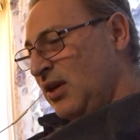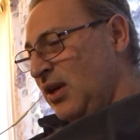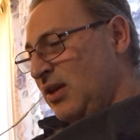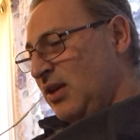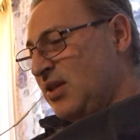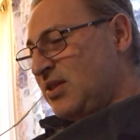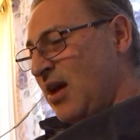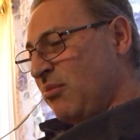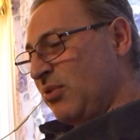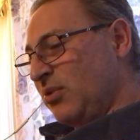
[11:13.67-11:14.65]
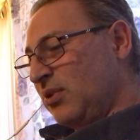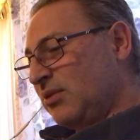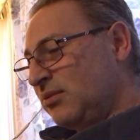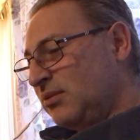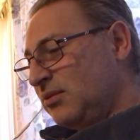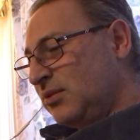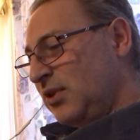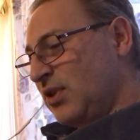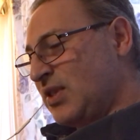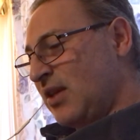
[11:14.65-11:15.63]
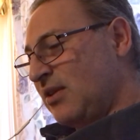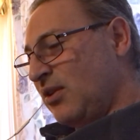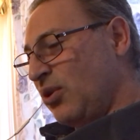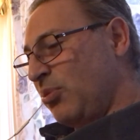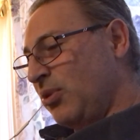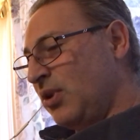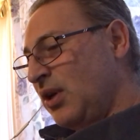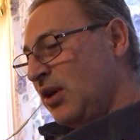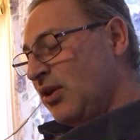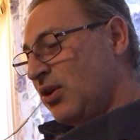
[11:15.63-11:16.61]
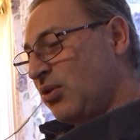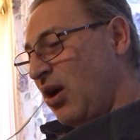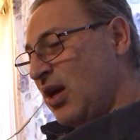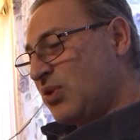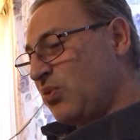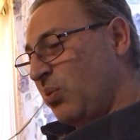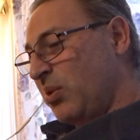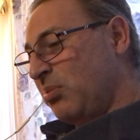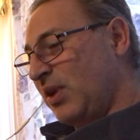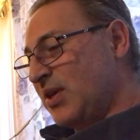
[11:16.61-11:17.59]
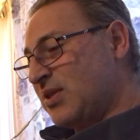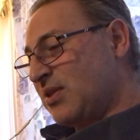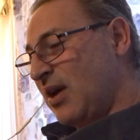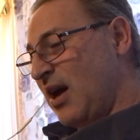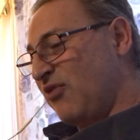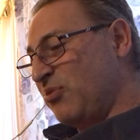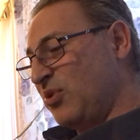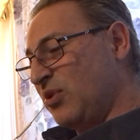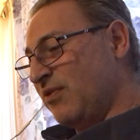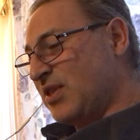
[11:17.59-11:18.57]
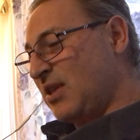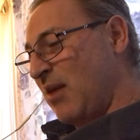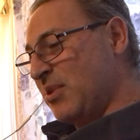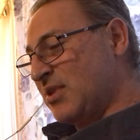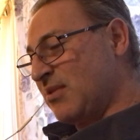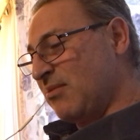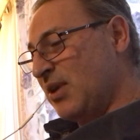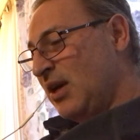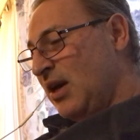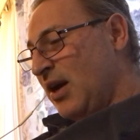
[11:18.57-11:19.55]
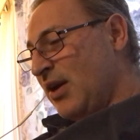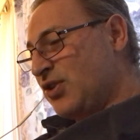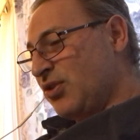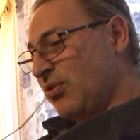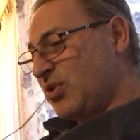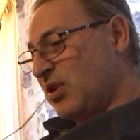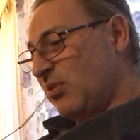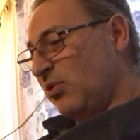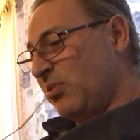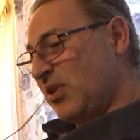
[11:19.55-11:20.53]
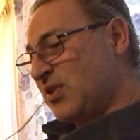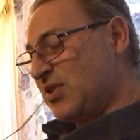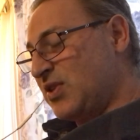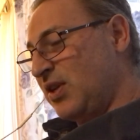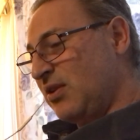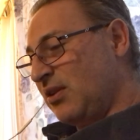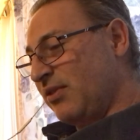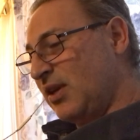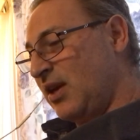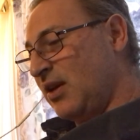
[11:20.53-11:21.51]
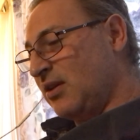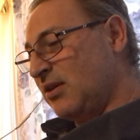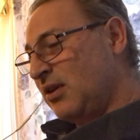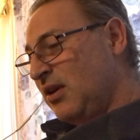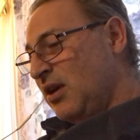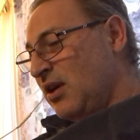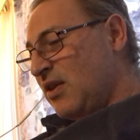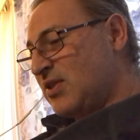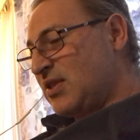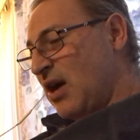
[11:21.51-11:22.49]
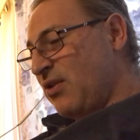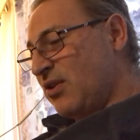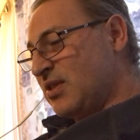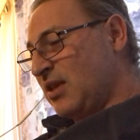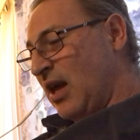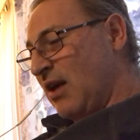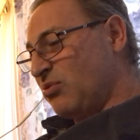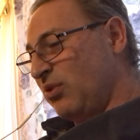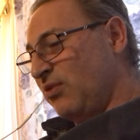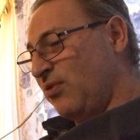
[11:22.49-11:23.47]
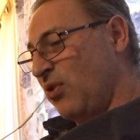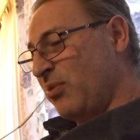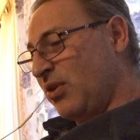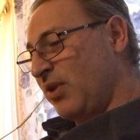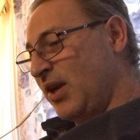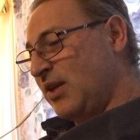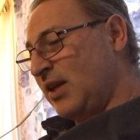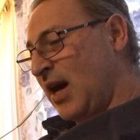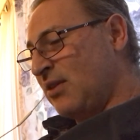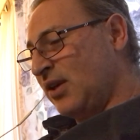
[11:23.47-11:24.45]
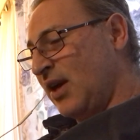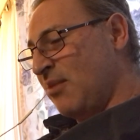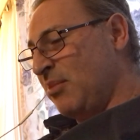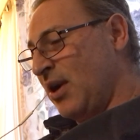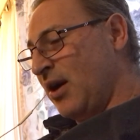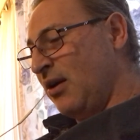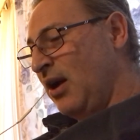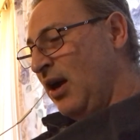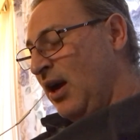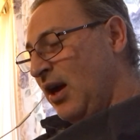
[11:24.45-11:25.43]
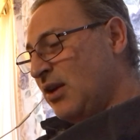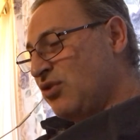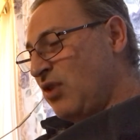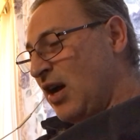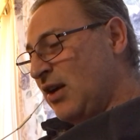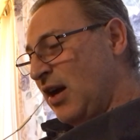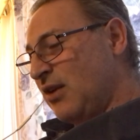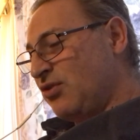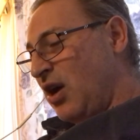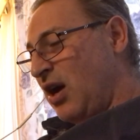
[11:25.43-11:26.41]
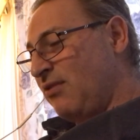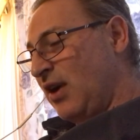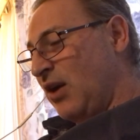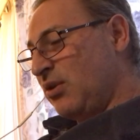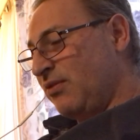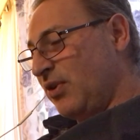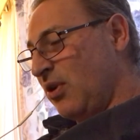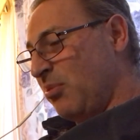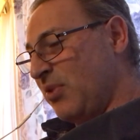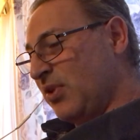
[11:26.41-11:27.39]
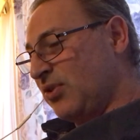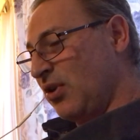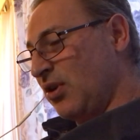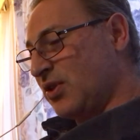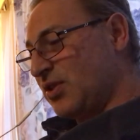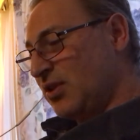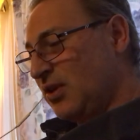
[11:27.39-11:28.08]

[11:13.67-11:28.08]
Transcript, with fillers: In Istanbul, Constantinople, the cross will replace the half moon of Islamism, and Jerusalem will be the seat of a king. The southern Slavs will form a great Catholic empire and dry, drive out of Europe the Turks,